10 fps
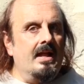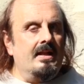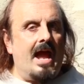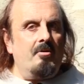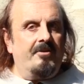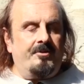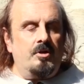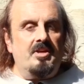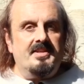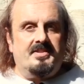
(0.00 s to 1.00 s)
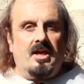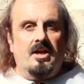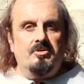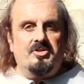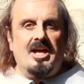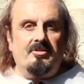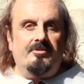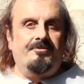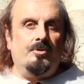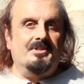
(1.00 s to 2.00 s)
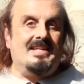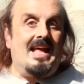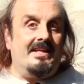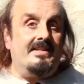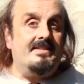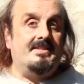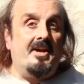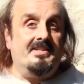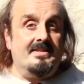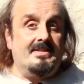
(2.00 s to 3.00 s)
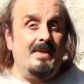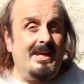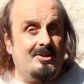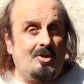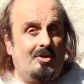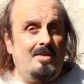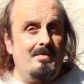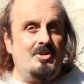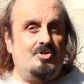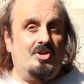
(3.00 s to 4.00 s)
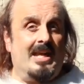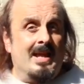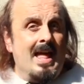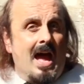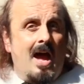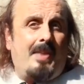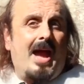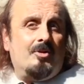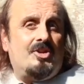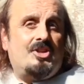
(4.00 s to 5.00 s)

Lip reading: Now, a few years ago, Channel 4 Telly decided to make a documentary about the